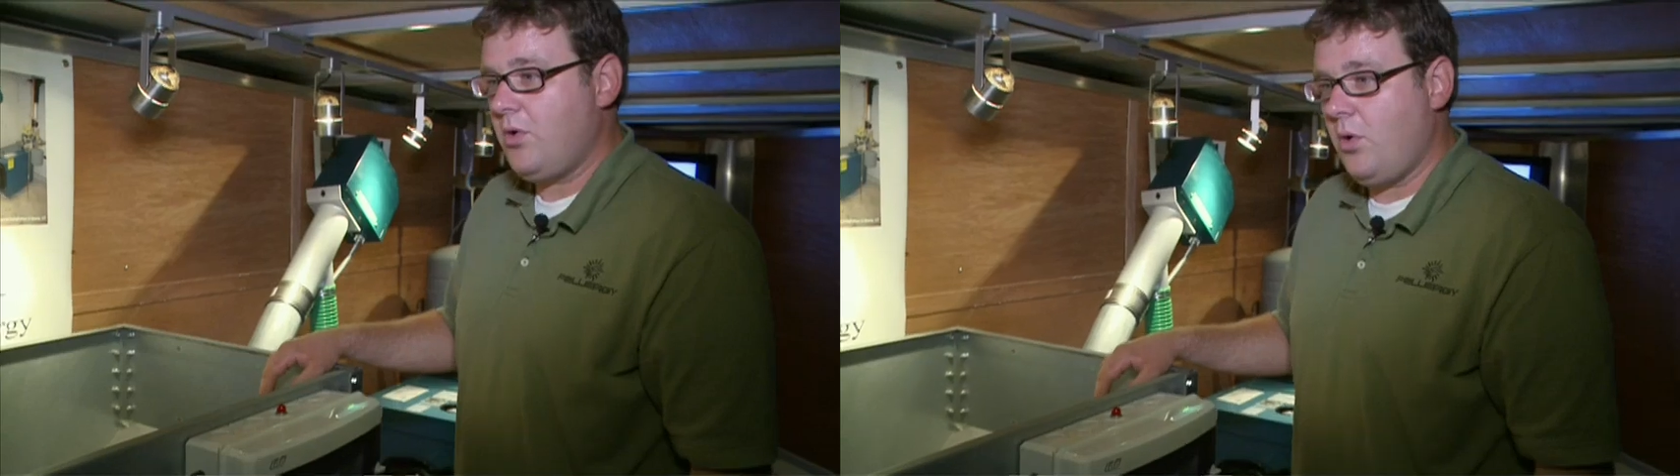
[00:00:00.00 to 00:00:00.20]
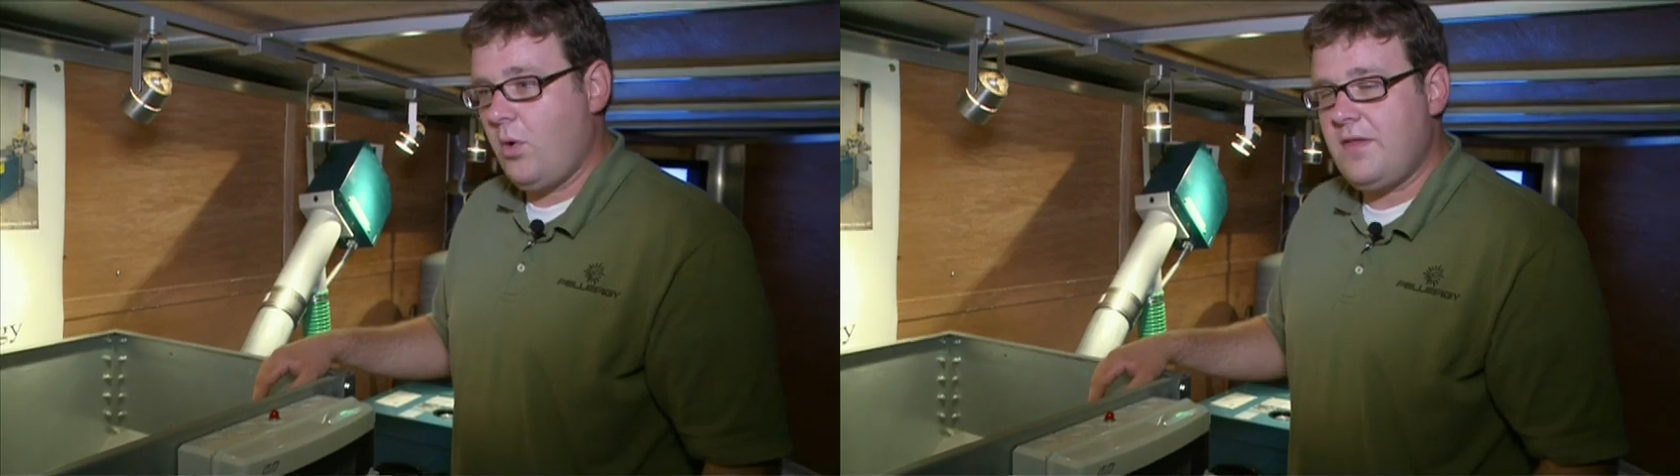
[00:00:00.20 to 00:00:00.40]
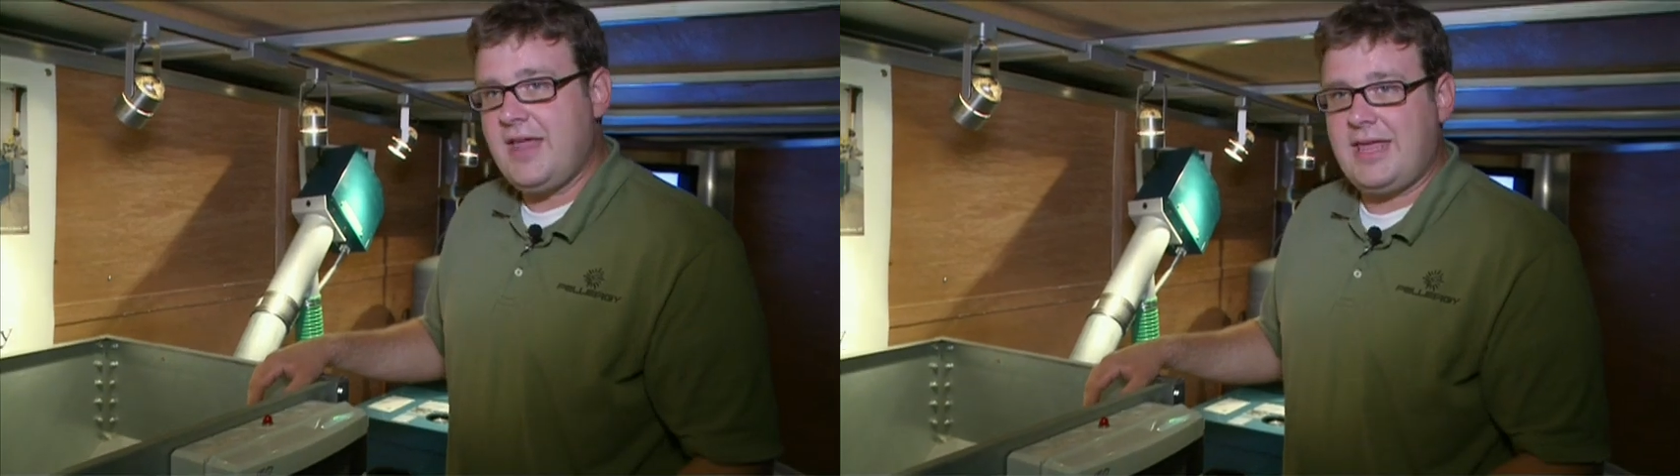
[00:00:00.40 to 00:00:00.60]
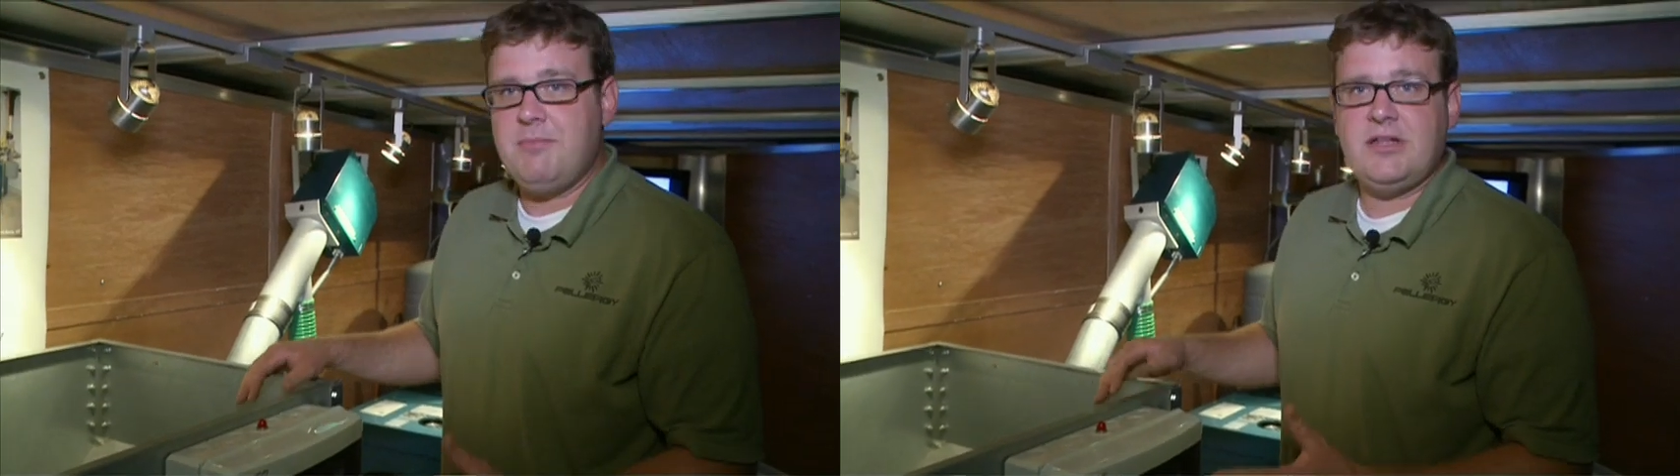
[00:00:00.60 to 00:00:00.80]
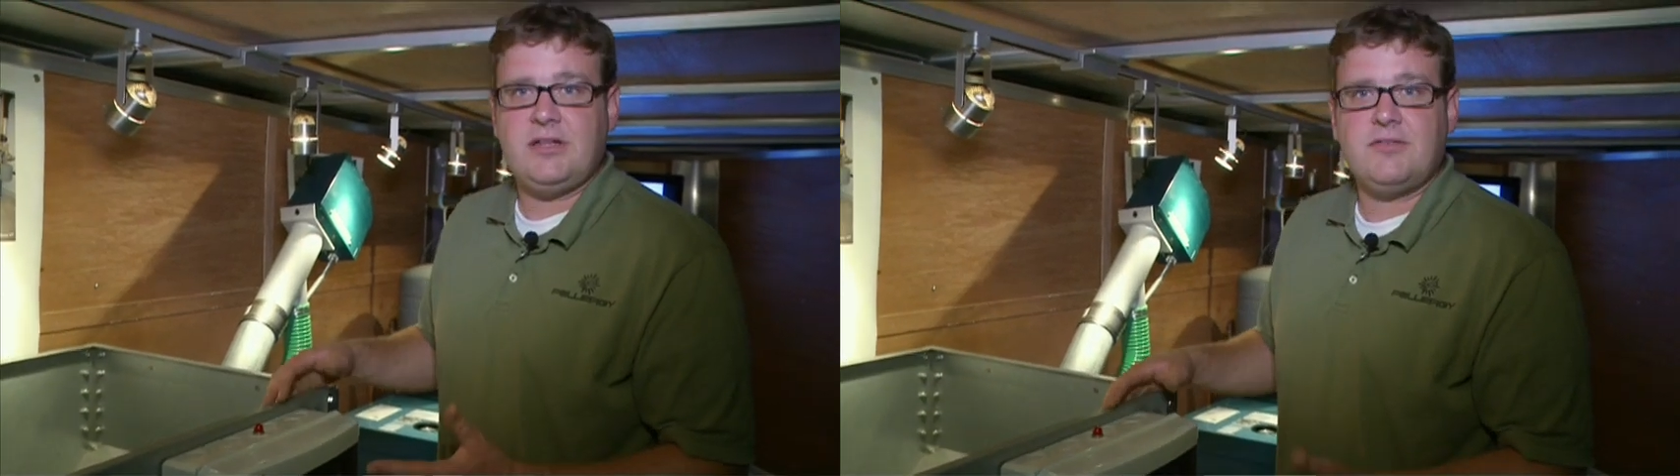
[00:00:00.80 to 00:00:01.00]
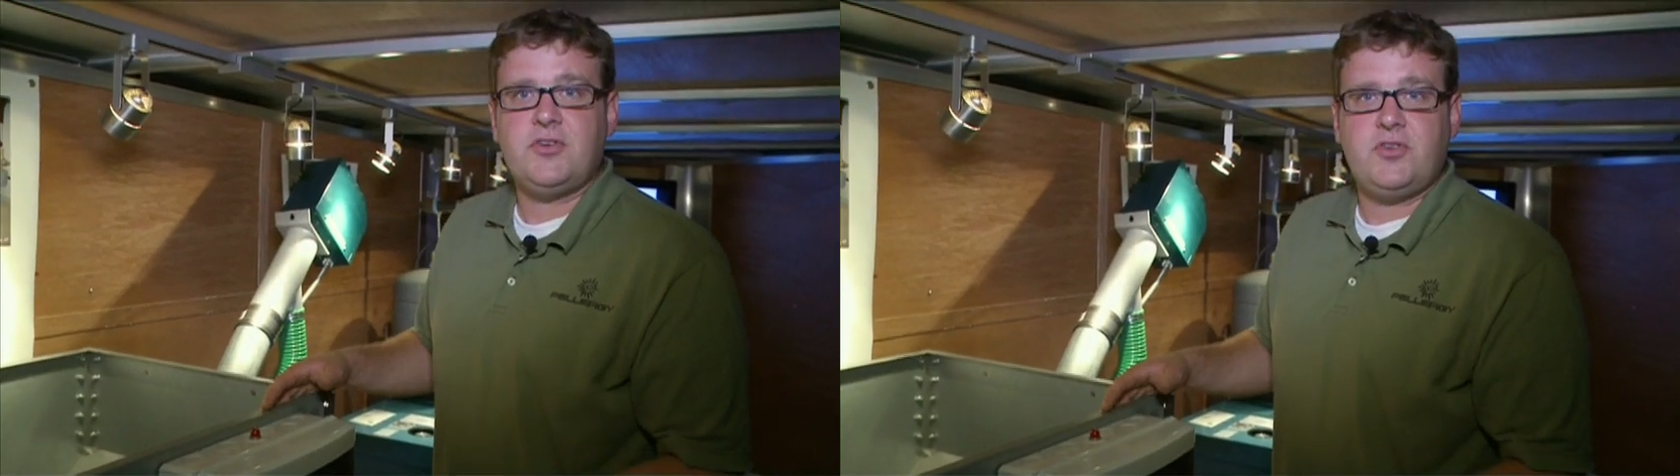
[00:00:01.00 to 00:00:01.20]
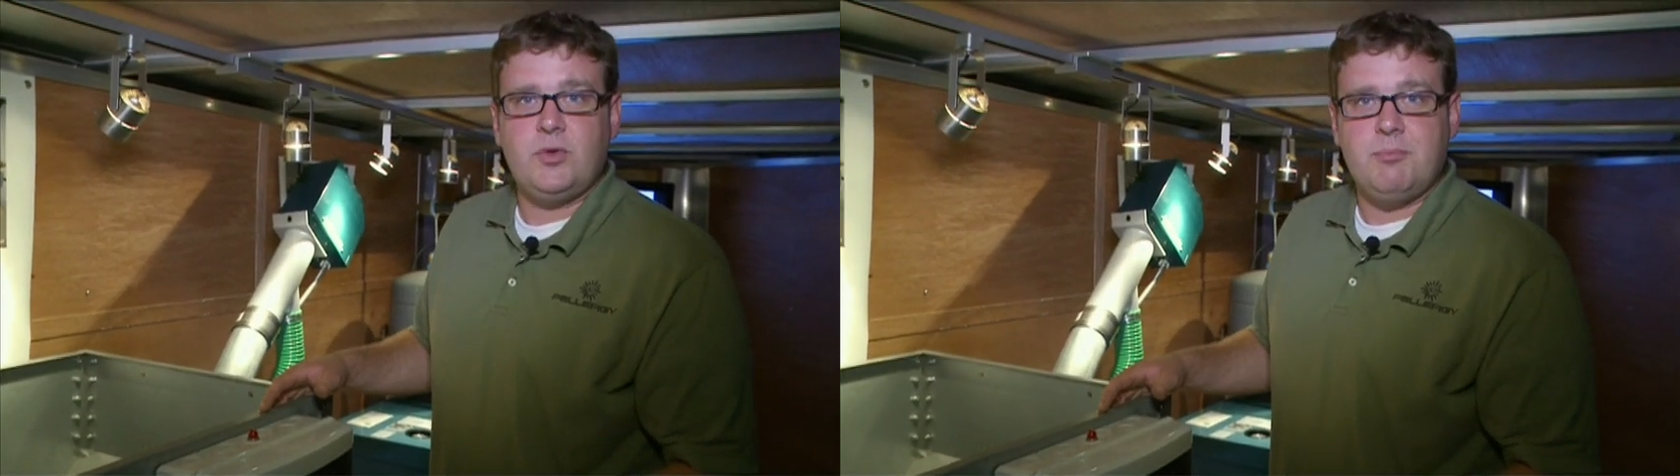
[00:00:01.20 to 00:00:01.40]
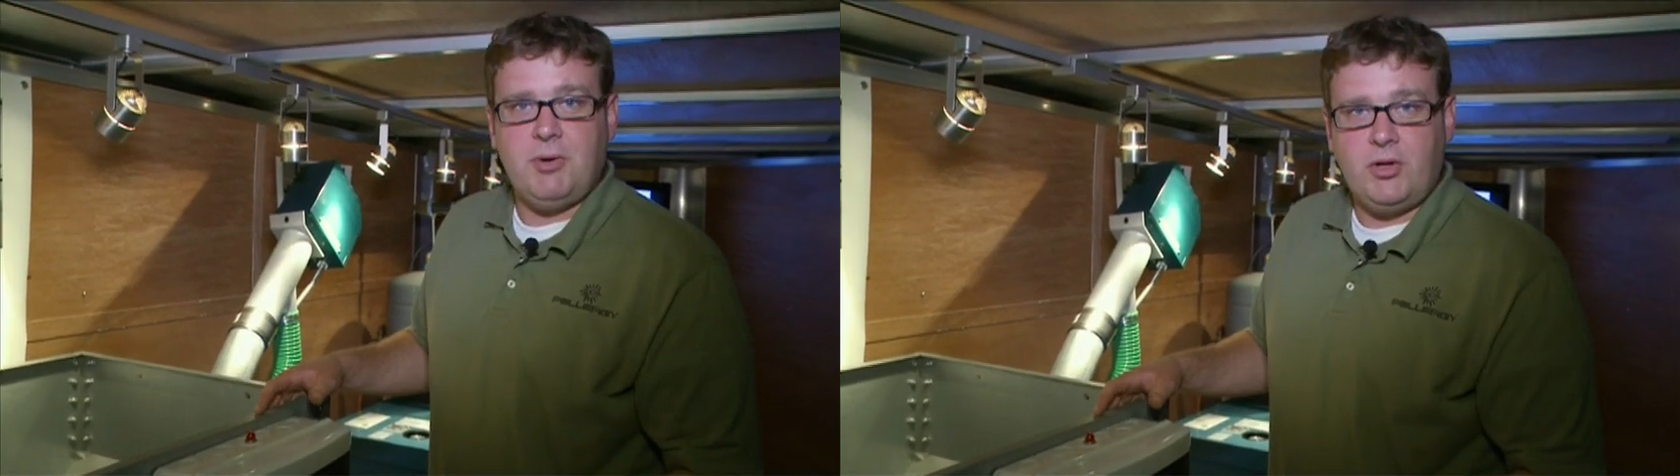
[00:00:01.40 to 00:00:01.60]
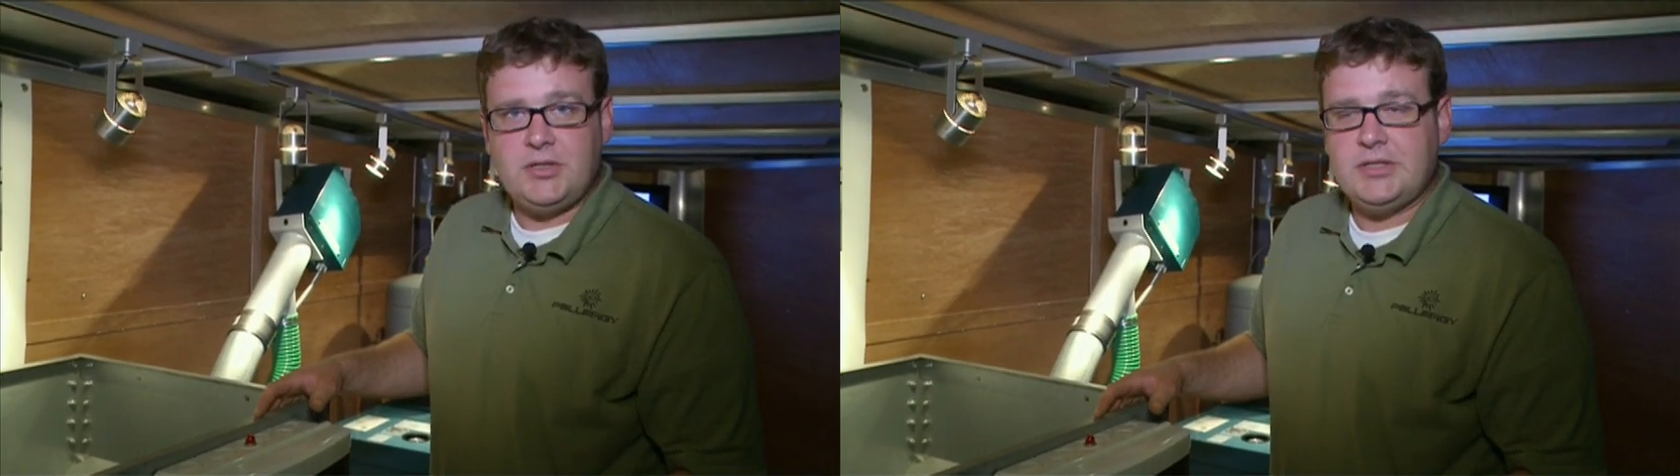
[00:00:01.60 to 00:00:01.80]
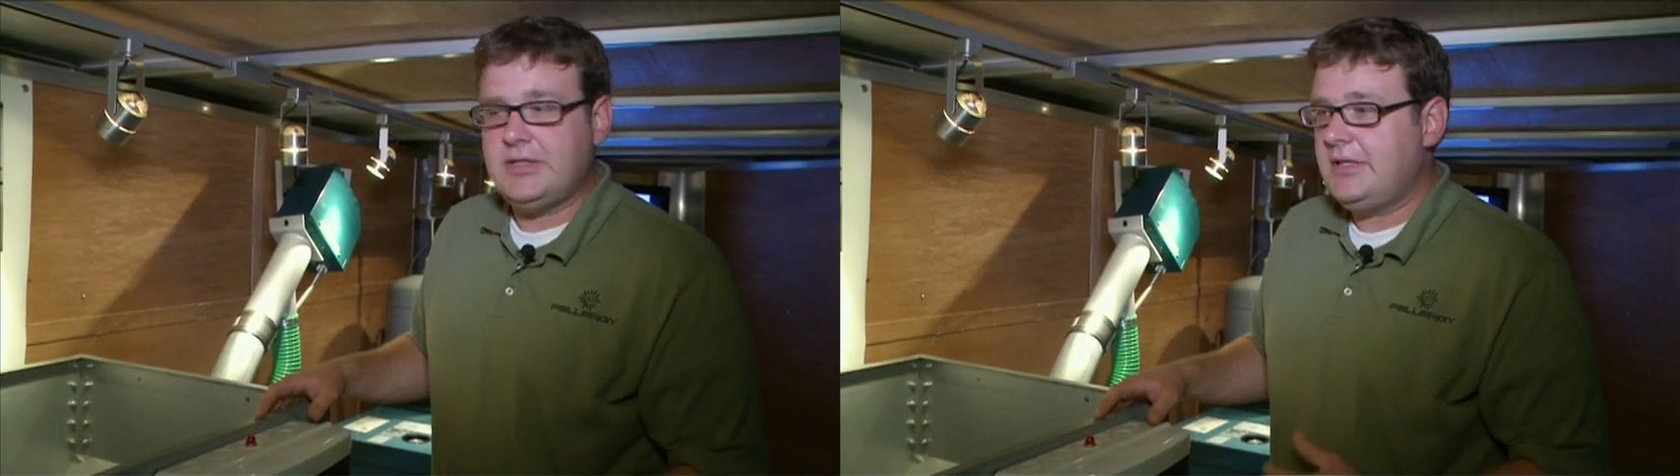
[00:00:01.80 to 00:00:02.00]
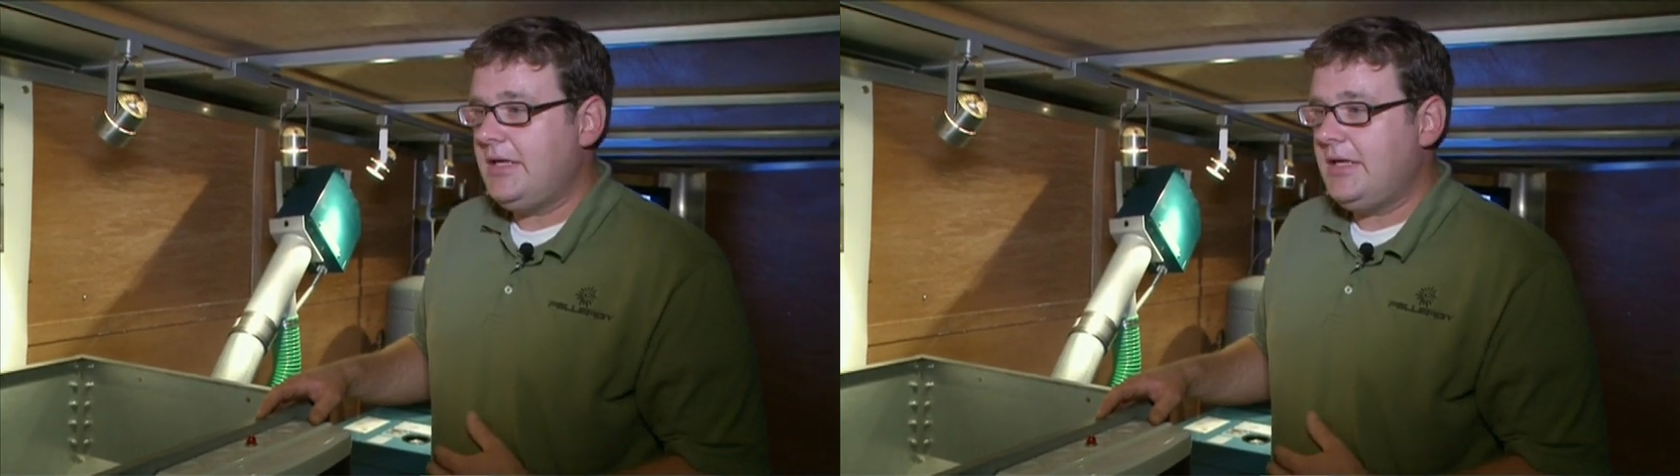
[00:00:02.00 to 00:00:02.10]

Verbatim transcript: or they can be delivered to you in bulk